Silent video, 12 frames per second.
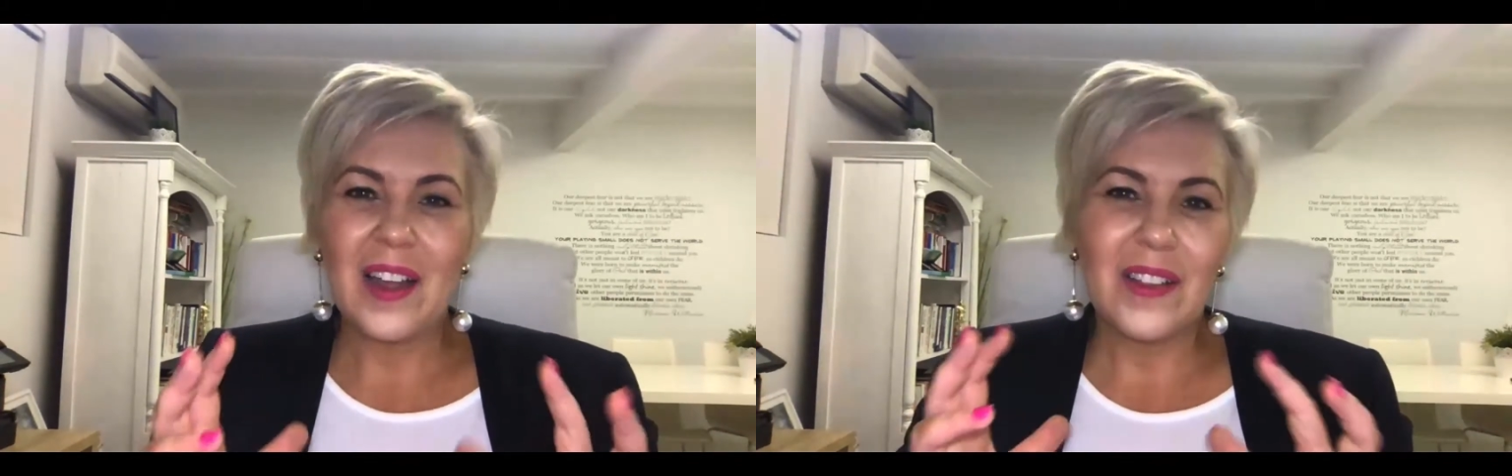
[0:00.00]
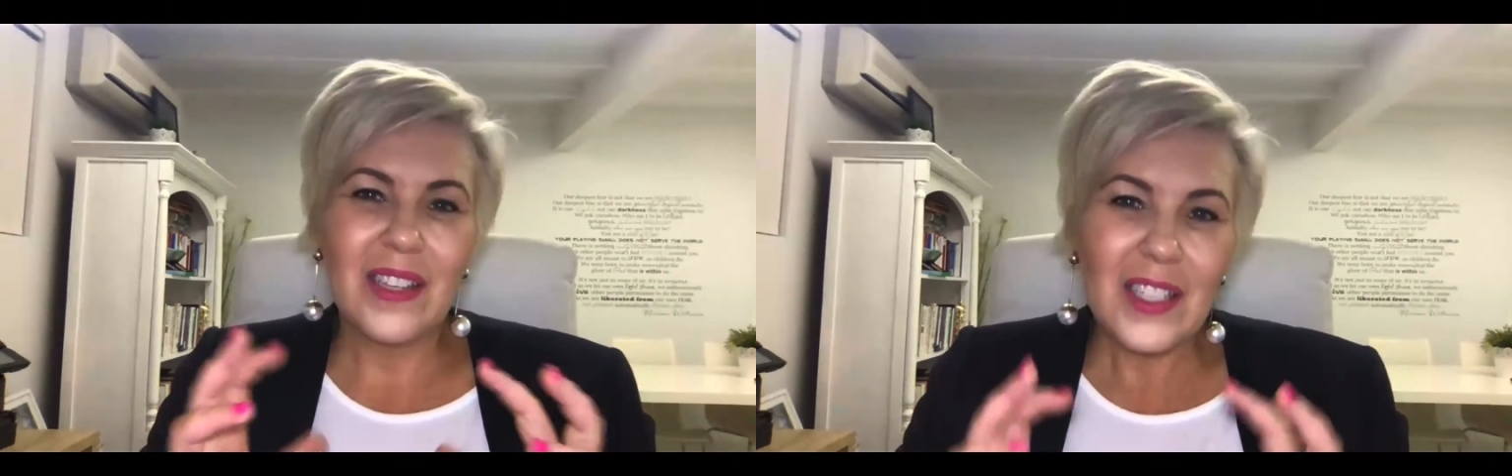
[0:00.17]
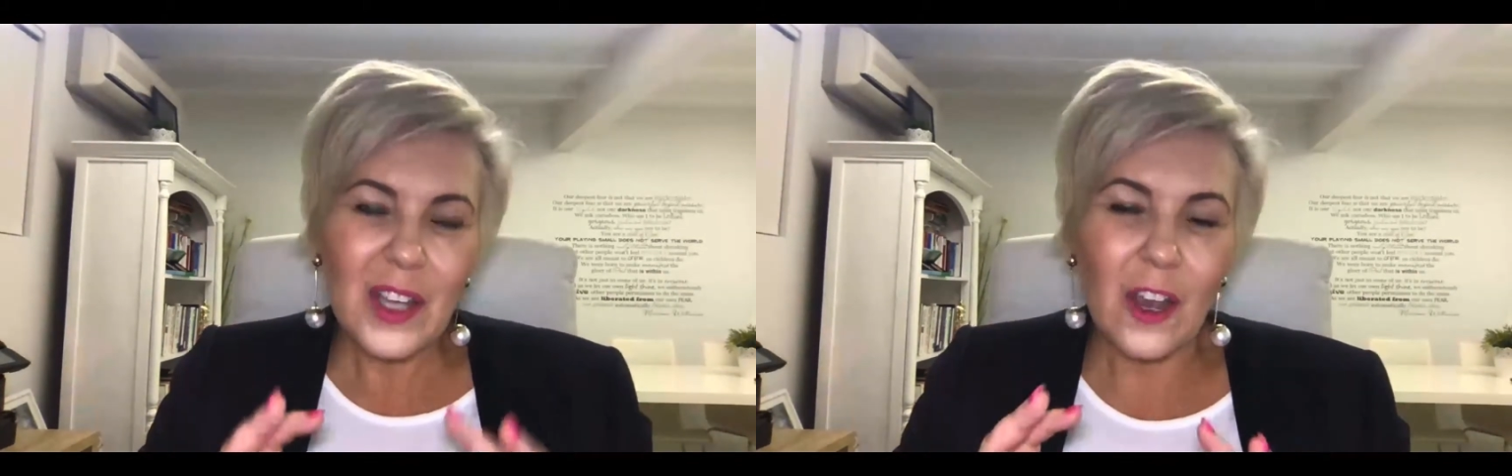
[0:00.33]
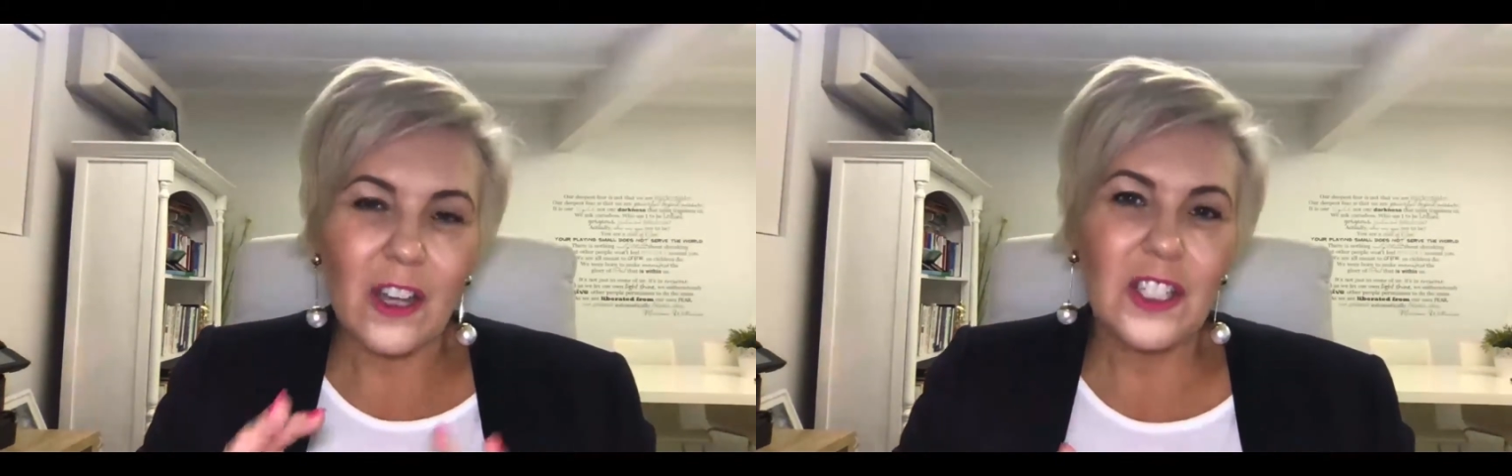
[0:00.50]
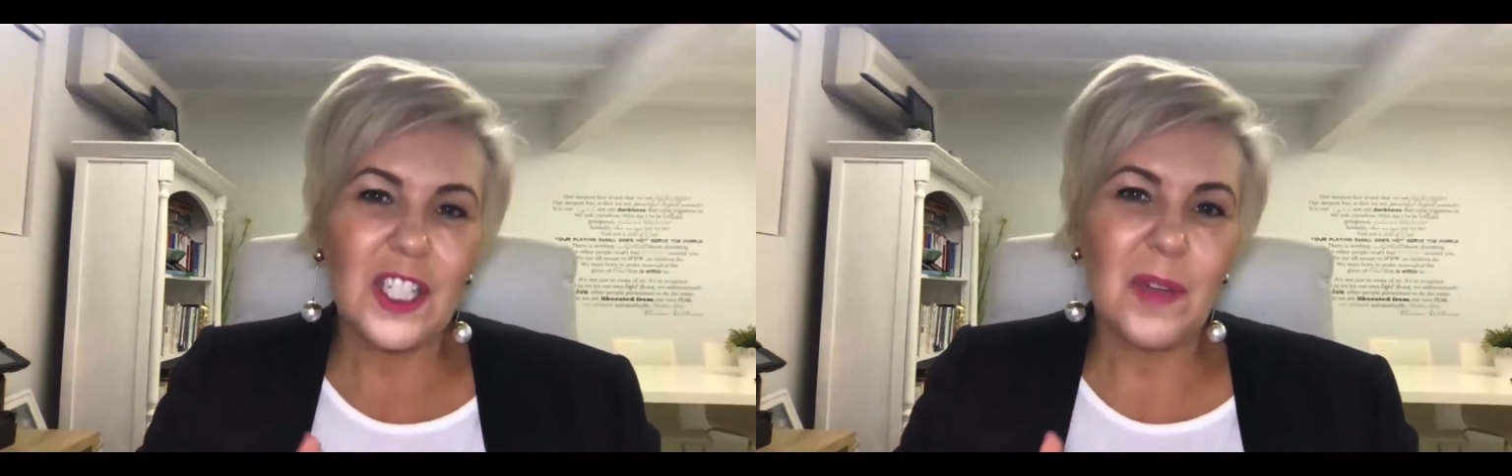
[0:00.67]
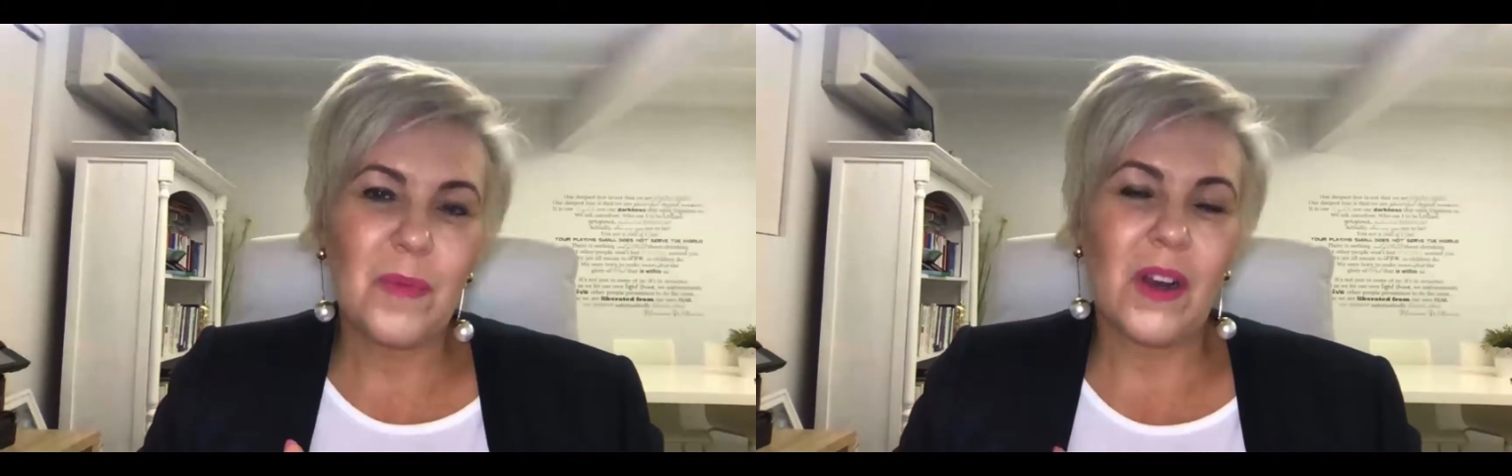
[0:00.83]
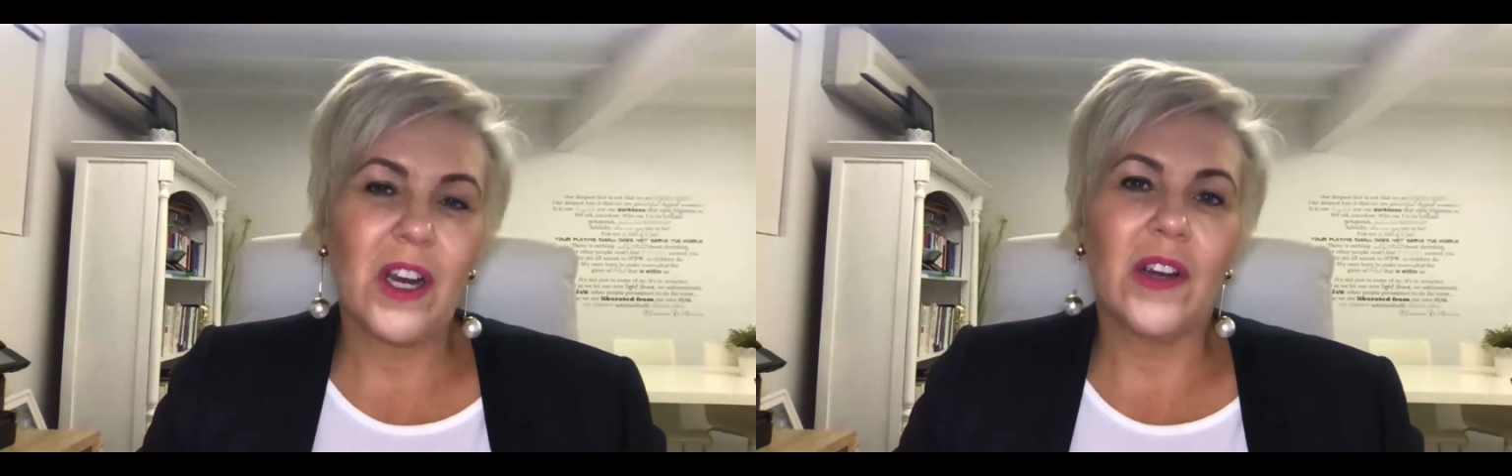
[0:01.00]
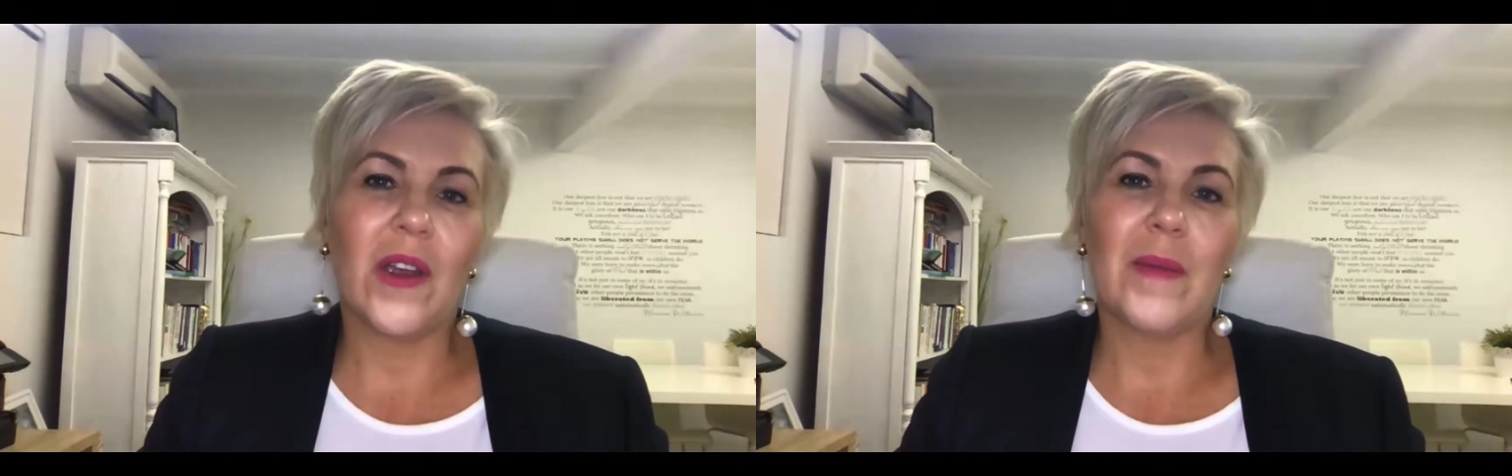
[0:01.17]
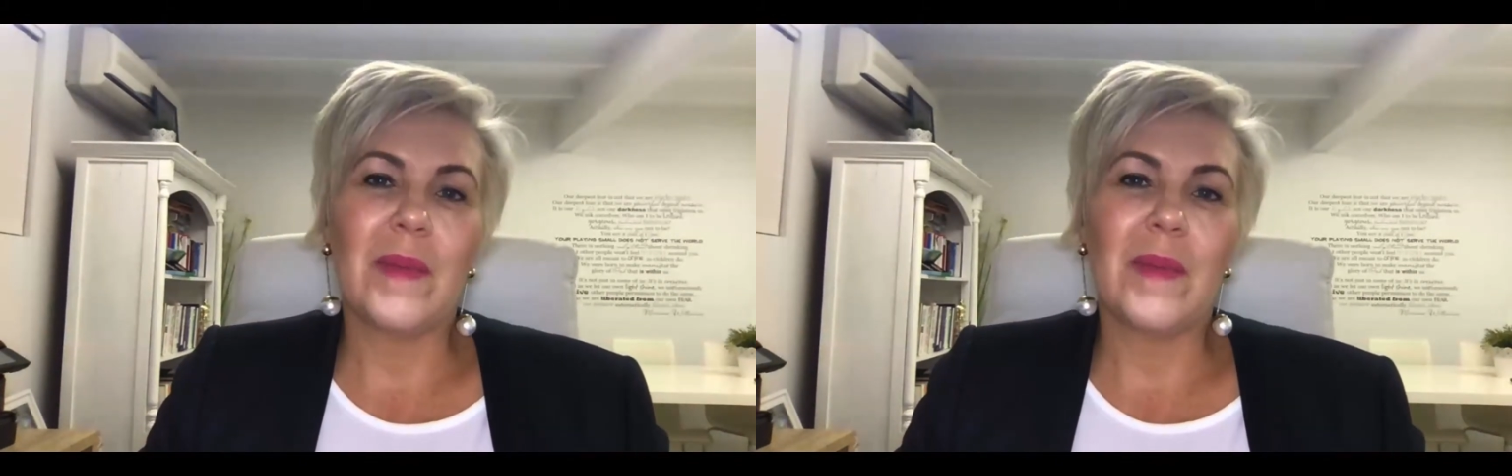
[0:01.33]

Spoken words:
this coaching program